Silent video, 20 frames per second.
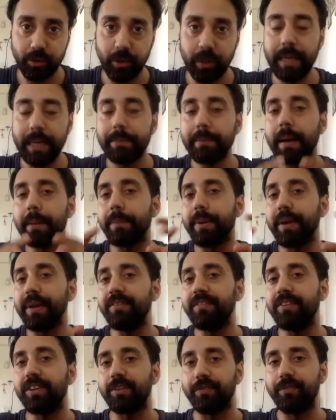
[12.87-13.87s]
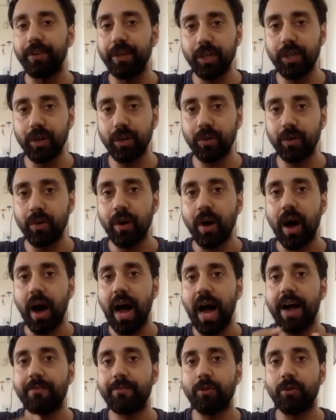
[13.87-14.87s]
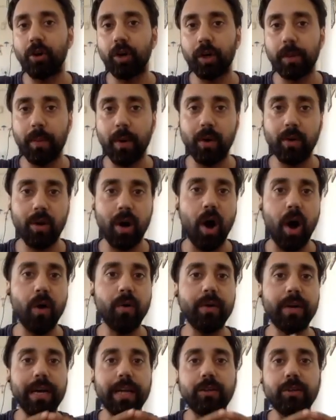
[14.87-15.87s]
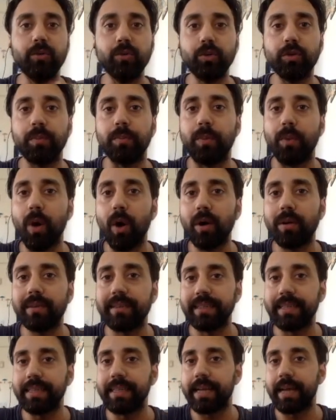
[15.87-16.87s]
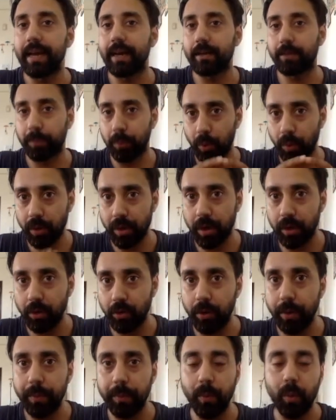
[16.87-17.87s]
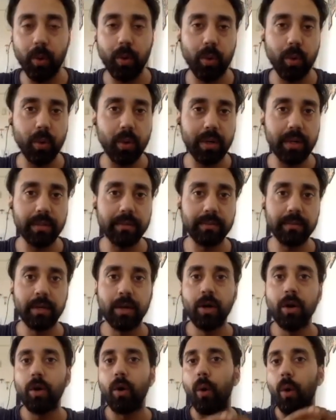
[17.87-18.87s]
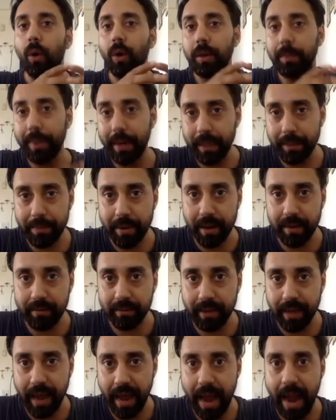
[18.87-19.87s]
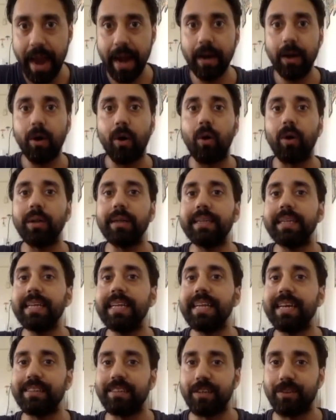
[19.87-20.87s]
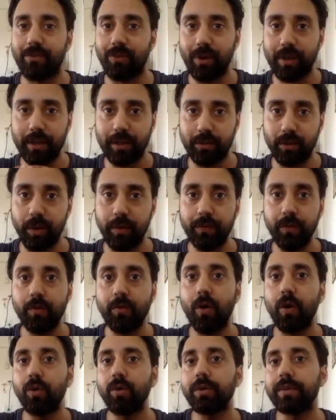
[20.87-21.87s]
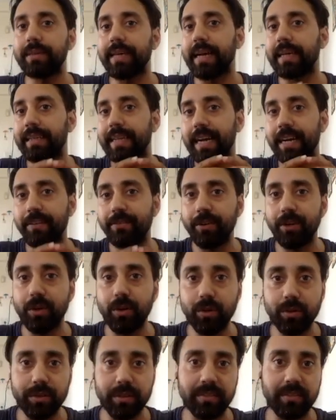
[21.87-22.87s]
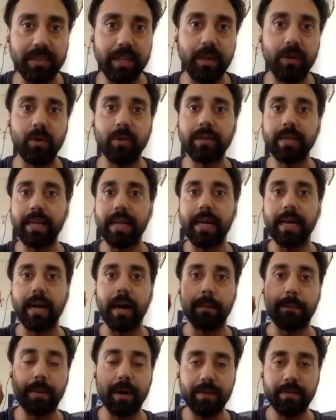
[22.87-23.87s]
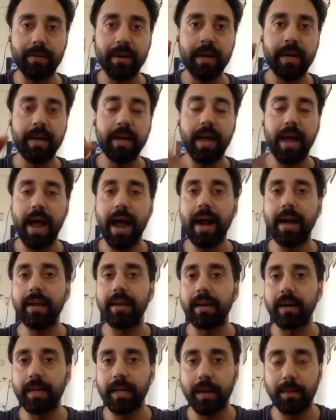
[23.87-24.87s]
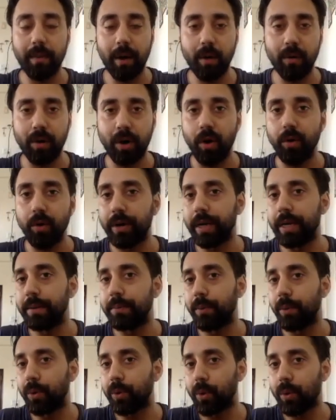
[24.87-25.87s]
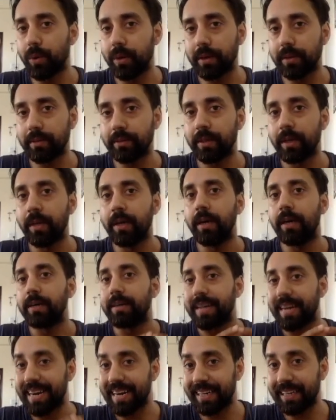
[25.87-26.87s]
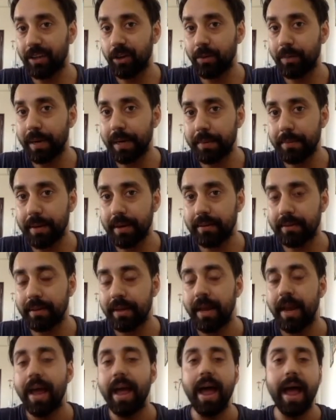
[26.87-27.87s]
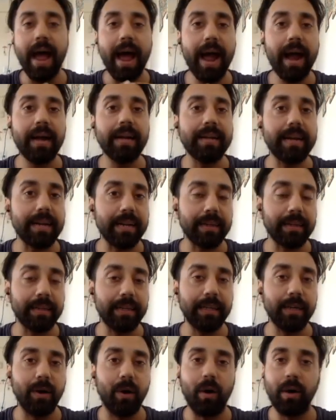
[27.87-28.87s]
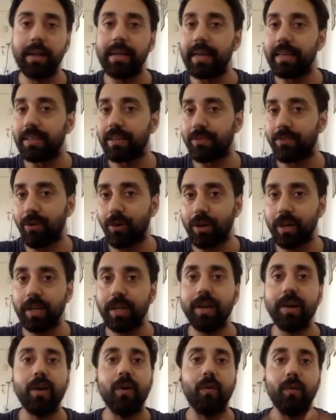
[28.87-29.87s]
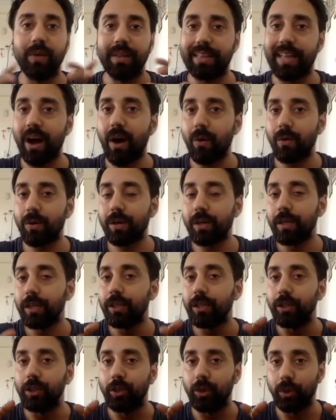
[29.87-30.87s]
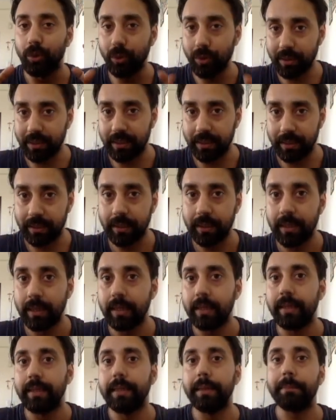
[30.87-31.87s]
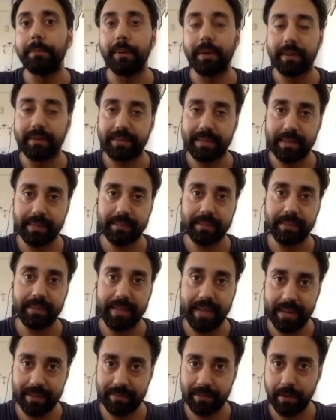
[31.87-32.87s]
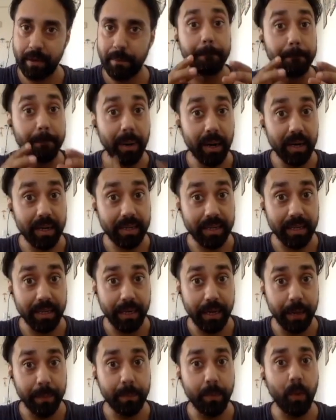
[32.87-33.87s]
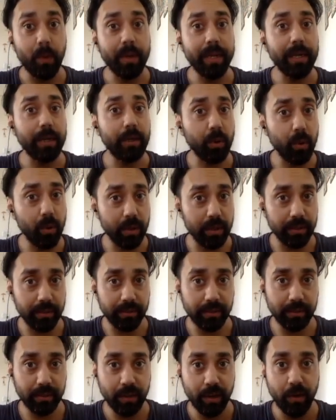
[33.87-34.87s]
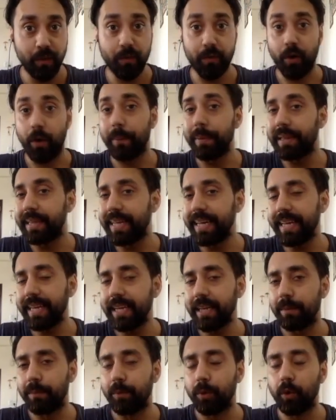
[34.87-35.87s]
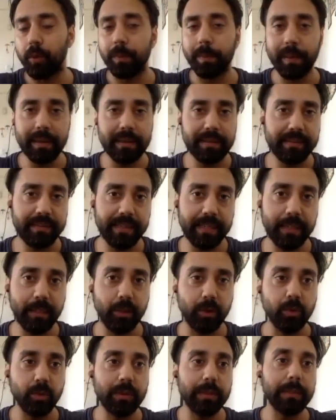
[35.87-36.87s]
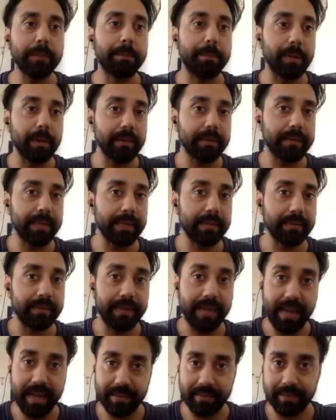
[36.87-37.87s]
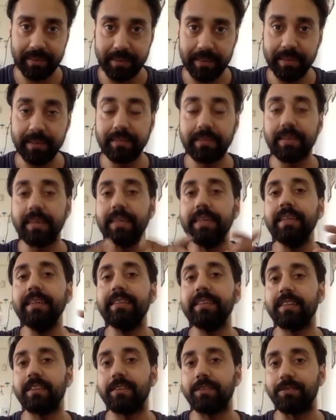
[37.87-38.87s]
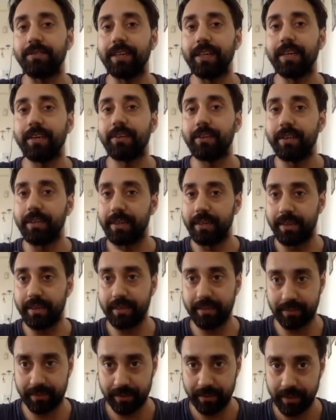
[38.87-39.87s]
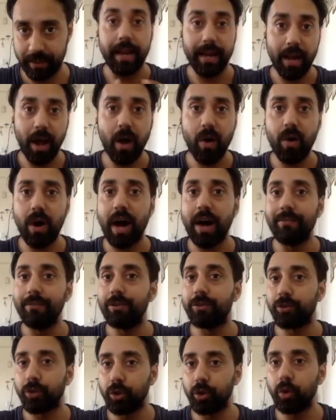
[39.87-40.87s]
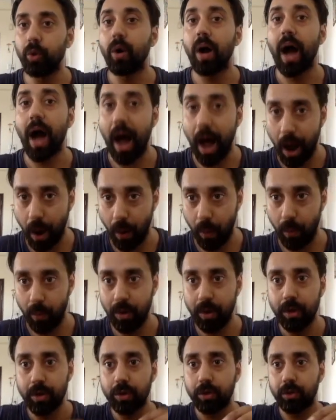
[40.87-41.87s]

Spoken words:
So in my previous video, I have talked about how you can use Blockchain Explorer to import tokens on MetaMask and on the Ledger wallet. So if you want to check that video, just click on the link above and learn about how you can import tokens directly on MetaMask and directly on Ledger wallet without using the PulseX DEX. But importing tokens from Ethereum to Pulsechain using PulseX DEX is the easiest way there is. And now I will show you how.